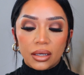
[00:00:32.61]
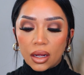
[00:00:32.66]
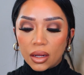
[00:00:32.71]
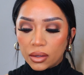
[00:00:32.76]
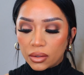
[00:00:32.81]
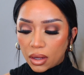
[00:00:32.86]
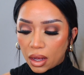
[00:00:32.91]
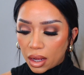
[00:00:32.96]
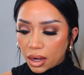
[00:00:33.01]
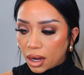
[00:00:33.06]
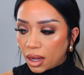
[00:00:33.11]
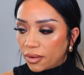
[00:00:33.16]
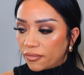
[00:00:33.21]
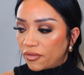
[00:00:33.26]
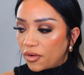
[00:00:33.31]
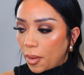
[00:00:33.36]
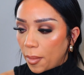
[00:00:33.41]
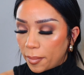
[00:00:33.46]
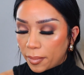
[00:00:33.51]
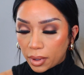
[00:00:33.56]
a lot of
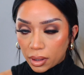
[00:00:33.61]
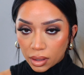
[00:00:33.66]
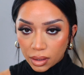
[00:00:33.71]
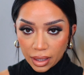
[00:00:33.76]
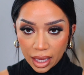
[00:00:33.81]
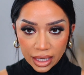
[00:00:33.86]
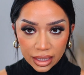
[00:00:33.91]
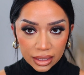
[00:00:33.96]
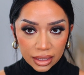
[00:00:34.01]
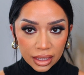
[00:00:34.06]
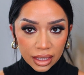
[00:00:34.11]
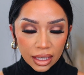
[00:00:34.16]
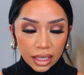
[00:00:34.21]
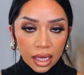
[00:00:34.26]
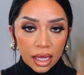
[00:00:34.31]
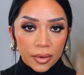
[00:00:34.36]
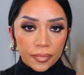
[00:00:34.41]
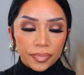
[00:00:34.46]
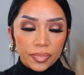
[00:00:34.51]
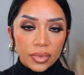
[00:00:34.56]
blending.